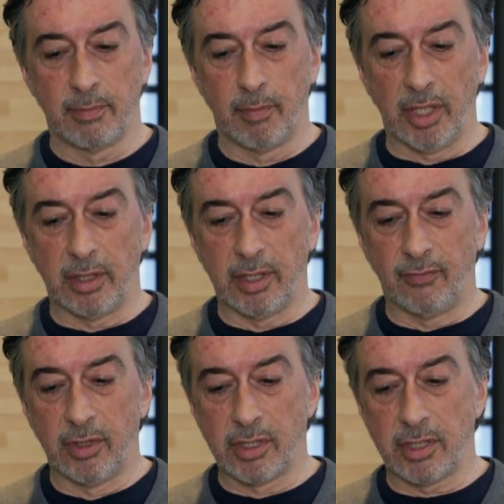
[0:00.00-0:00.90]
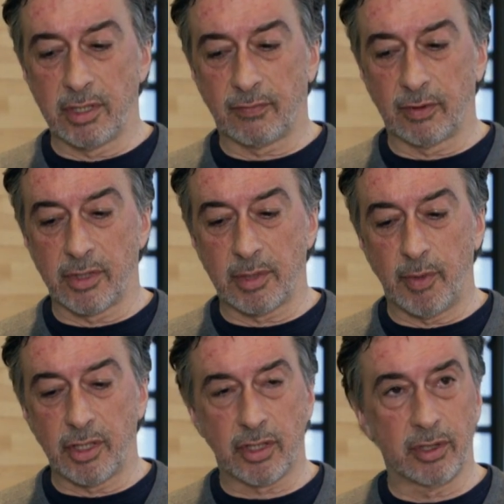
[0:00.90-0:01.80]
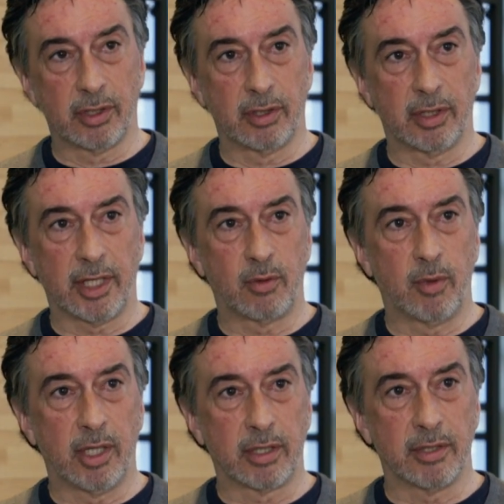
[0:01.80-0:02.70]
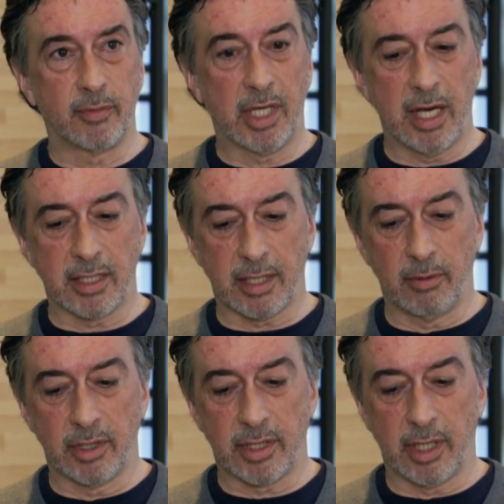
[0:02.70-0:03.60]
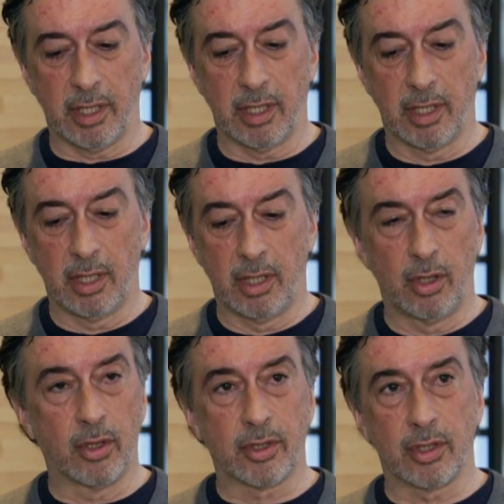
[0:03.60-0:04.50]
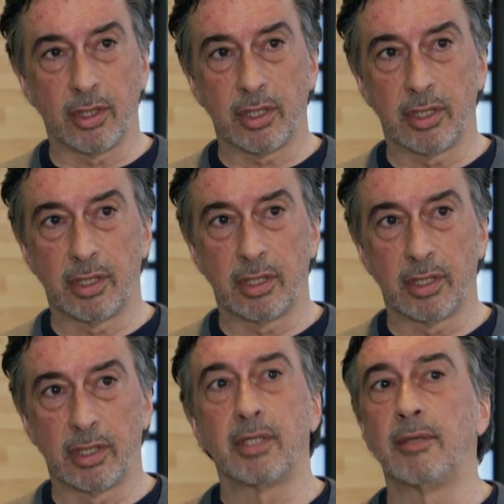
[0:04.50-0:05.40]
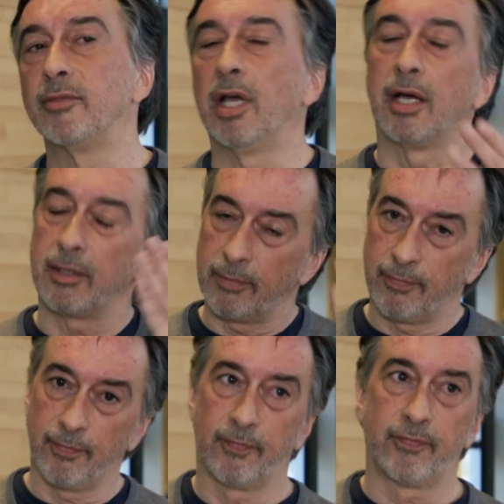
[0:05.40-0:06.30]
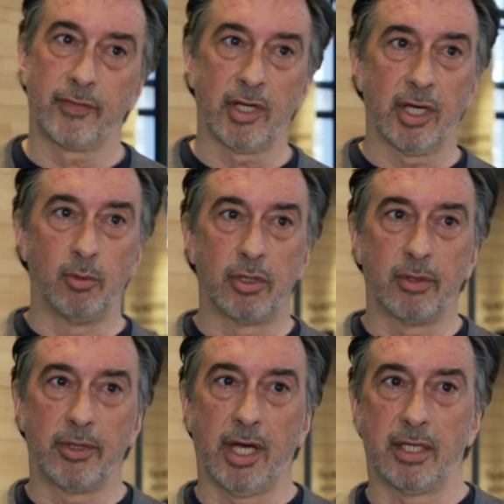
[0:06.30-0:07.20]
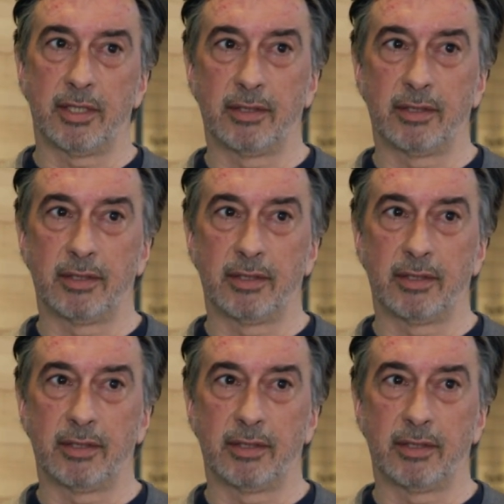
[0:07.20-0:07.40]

But if this is for special, like, welcome guests, I would say horhog. Yeah. Okay, we'll go with that.